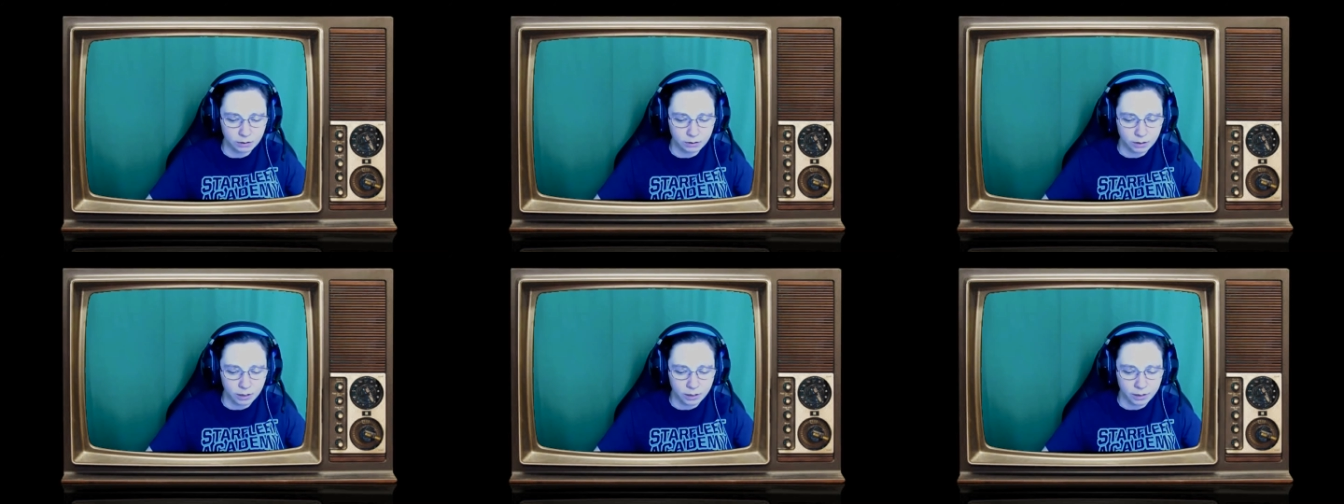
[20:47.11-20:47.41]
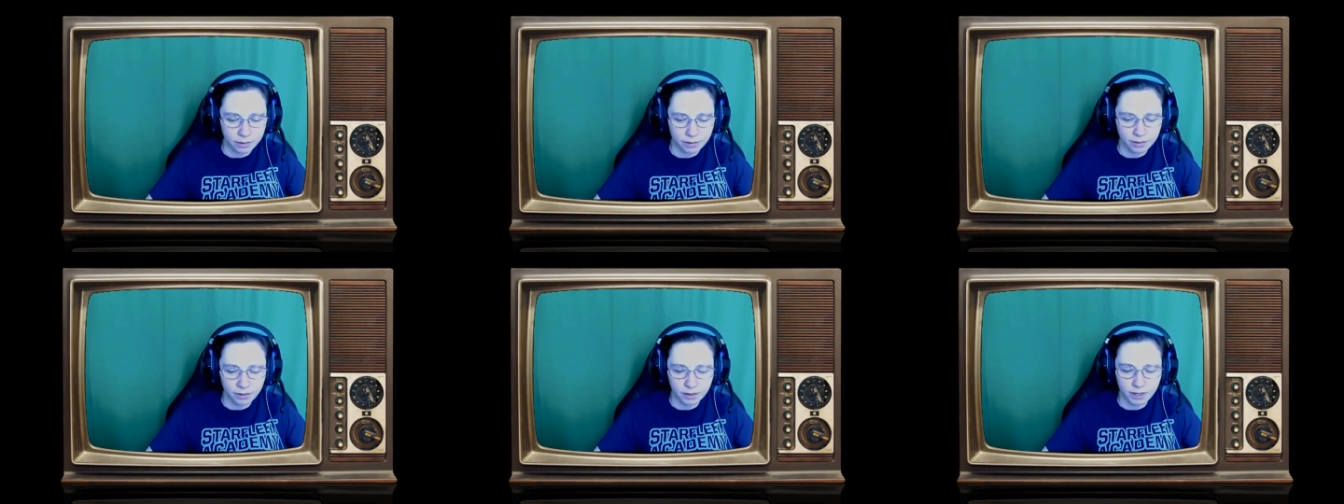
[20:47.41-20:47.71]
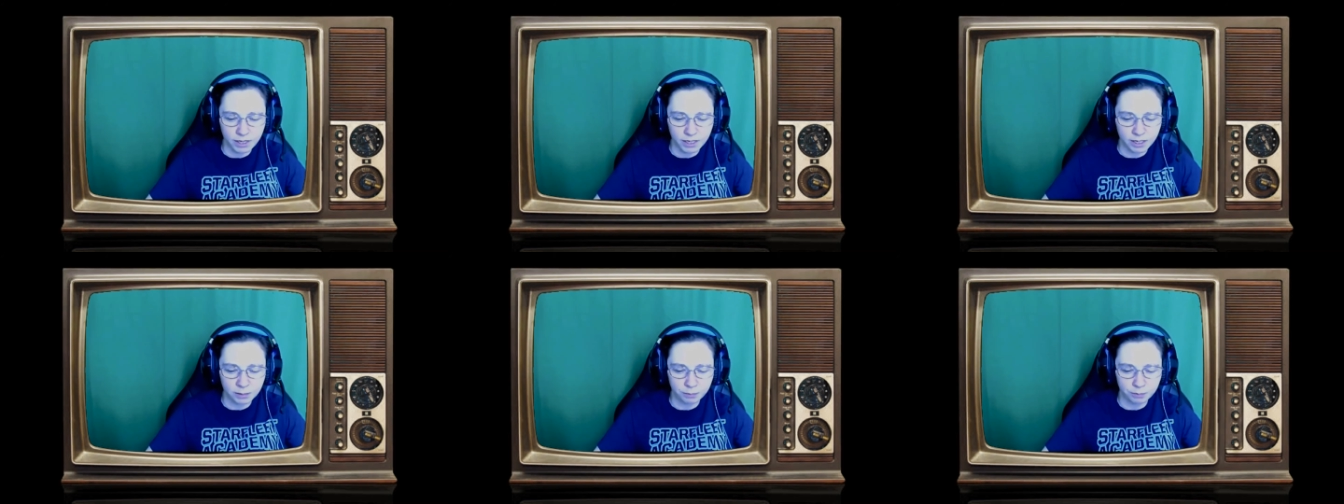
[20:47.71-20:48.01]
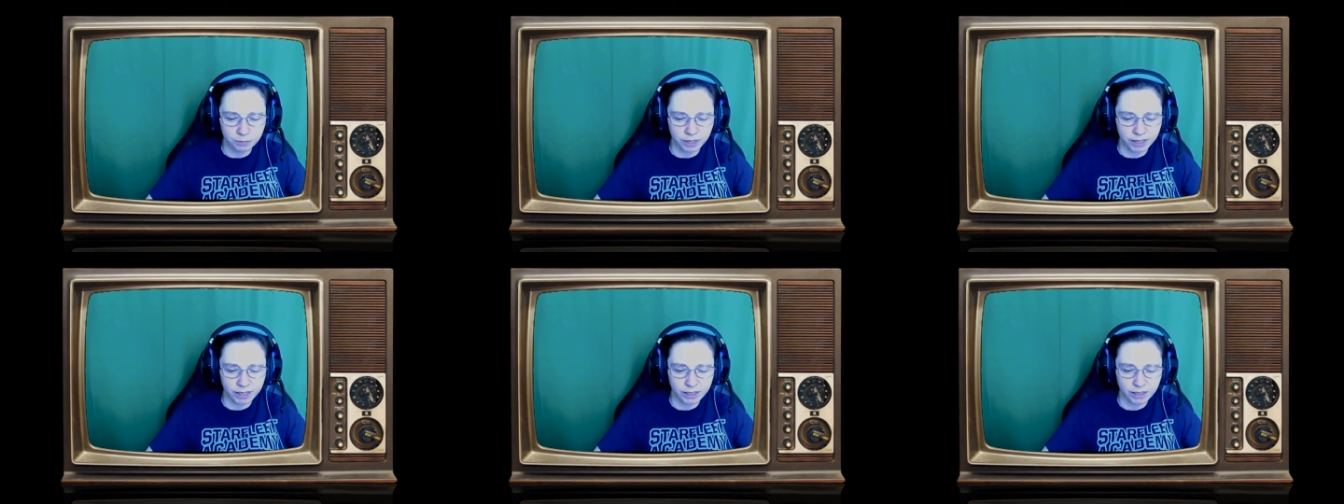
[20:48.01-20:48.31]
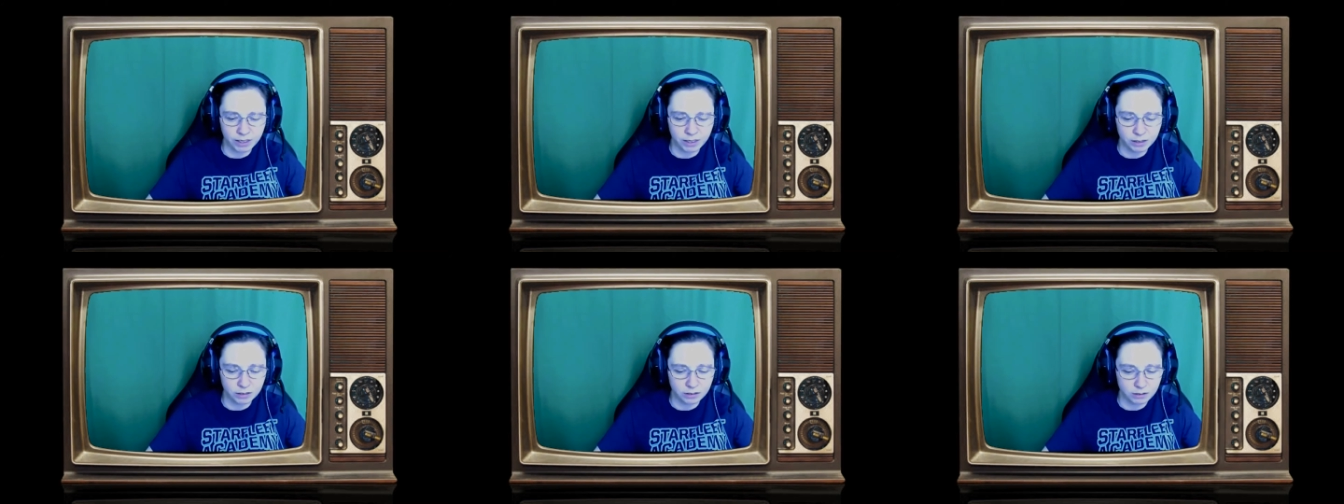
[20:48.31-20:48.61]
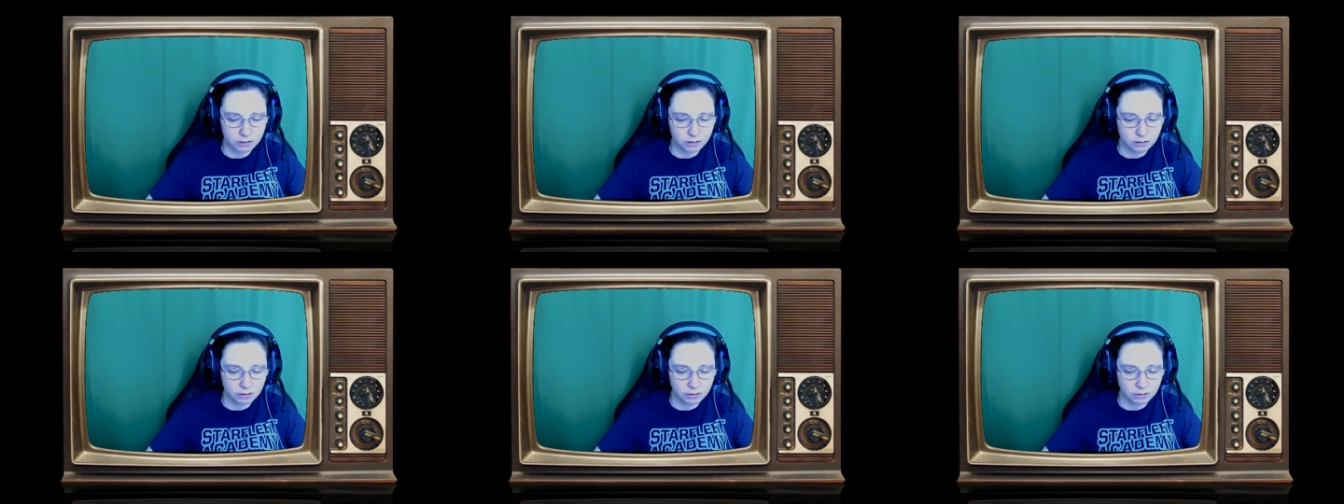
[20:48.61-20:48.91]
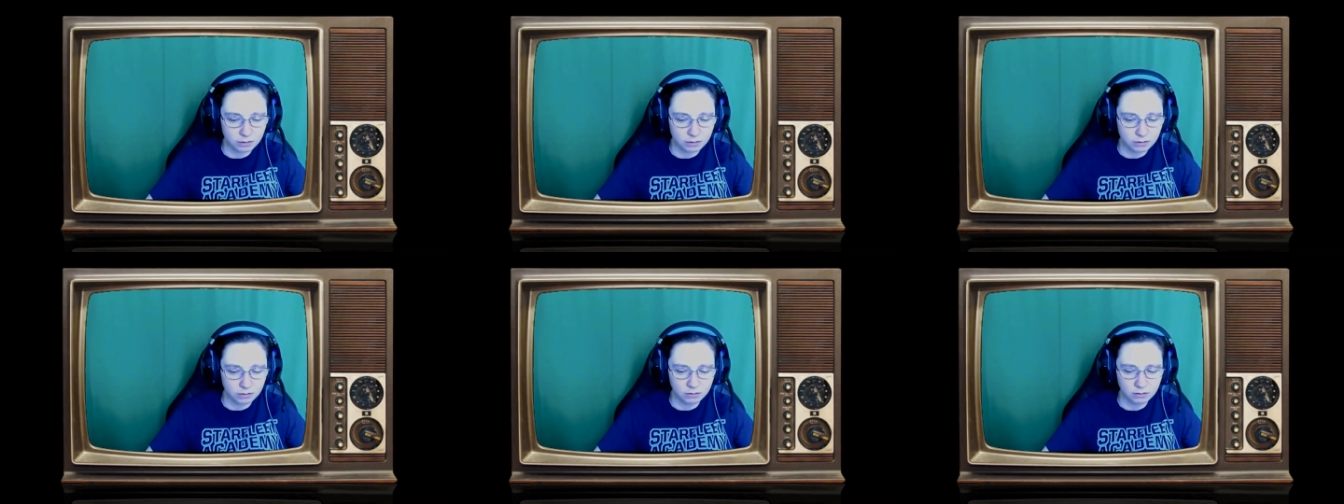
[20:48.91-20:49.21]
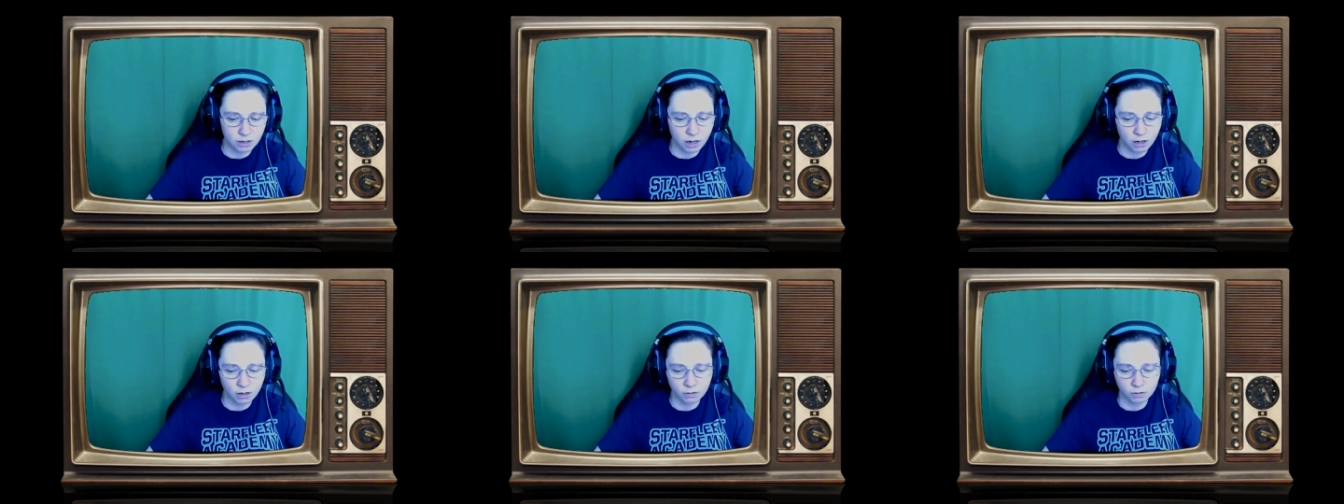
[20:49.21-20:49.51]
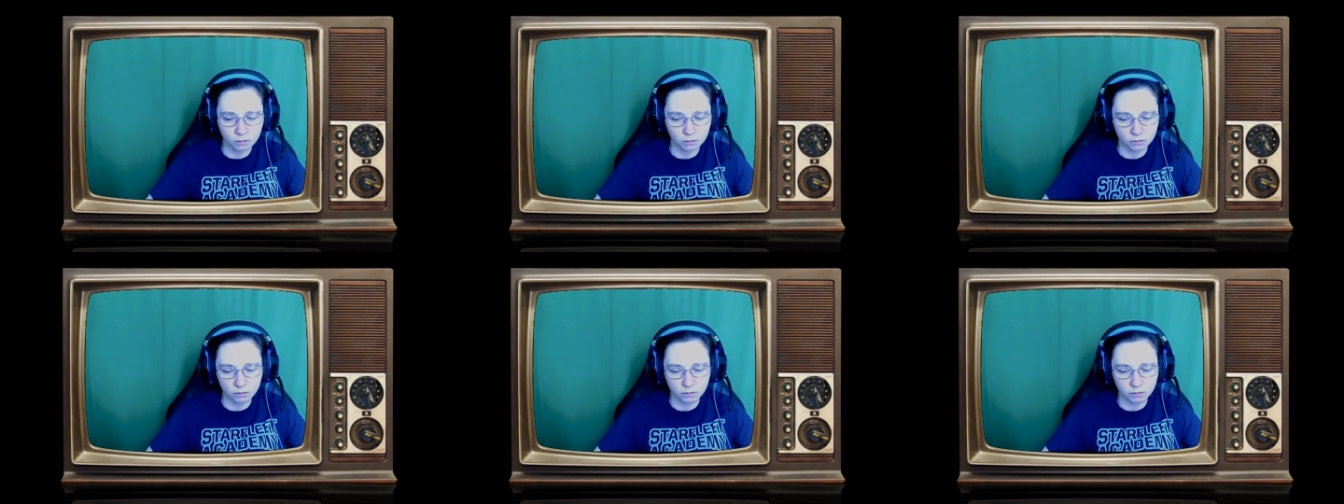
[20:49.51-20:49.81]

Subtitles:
In thick blankets? No,